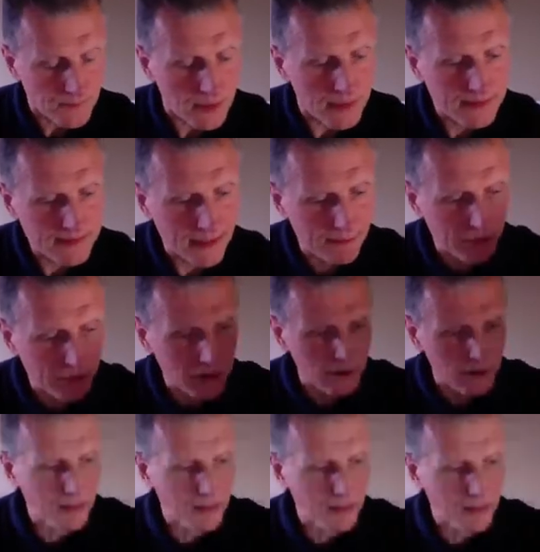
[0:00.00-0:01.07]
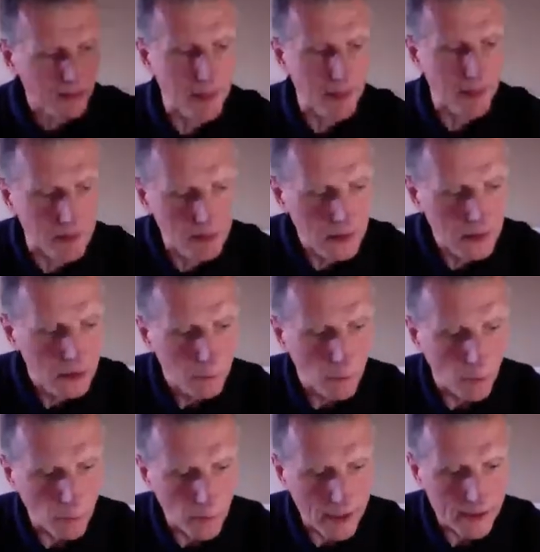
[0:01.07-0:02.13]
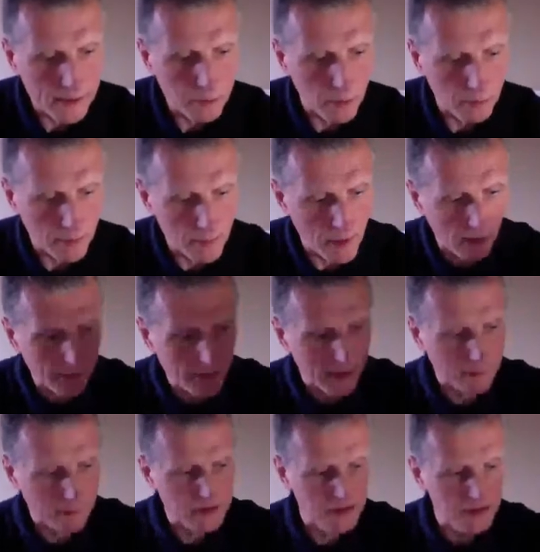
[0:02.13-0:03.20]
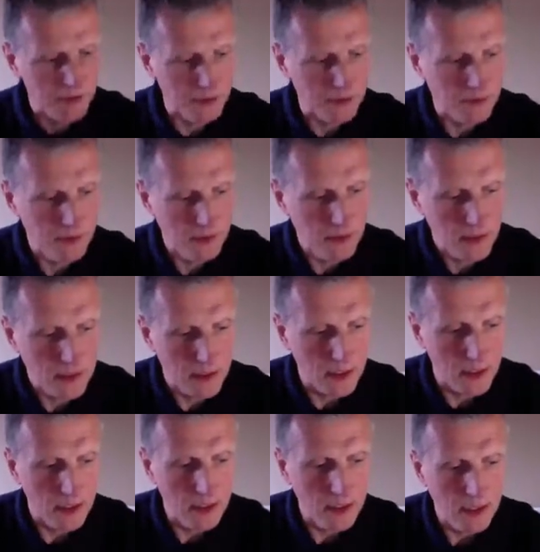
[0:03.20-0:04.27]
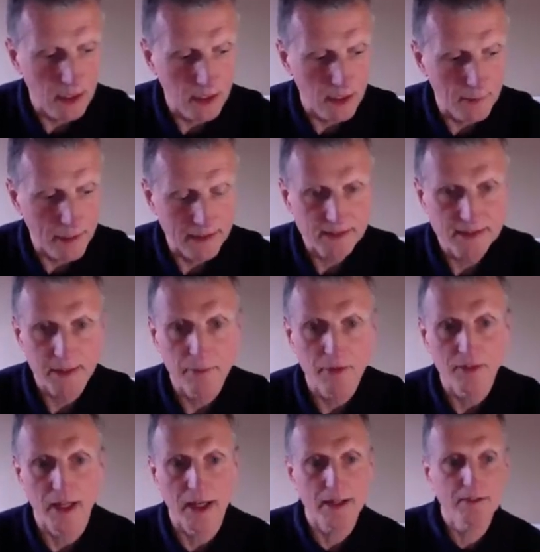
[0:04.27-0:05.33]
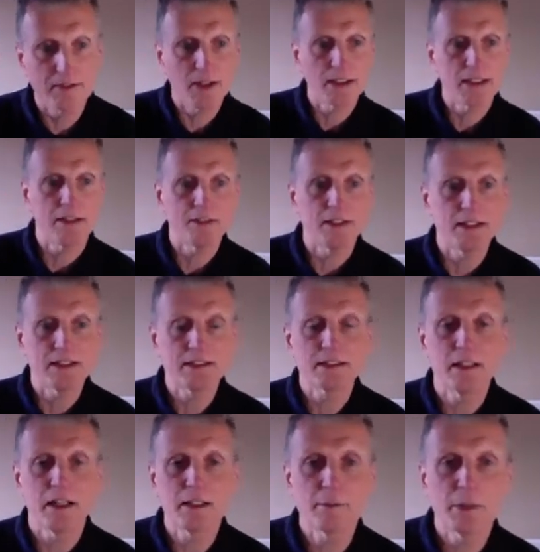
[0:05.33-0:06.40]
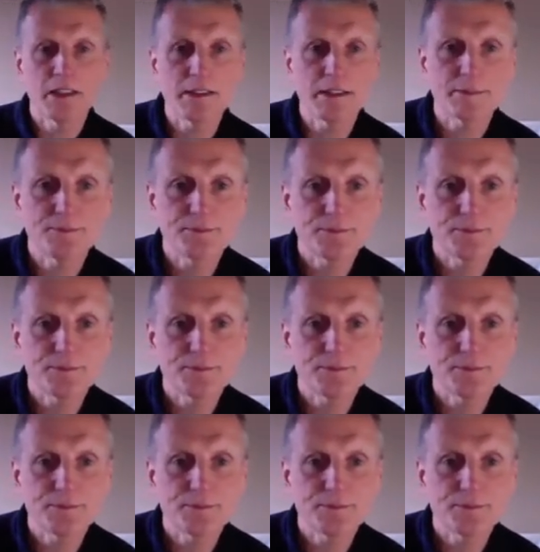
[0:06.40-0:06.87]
let's have a little think about what we might be able to do about some of that. If I could have the next slide, please.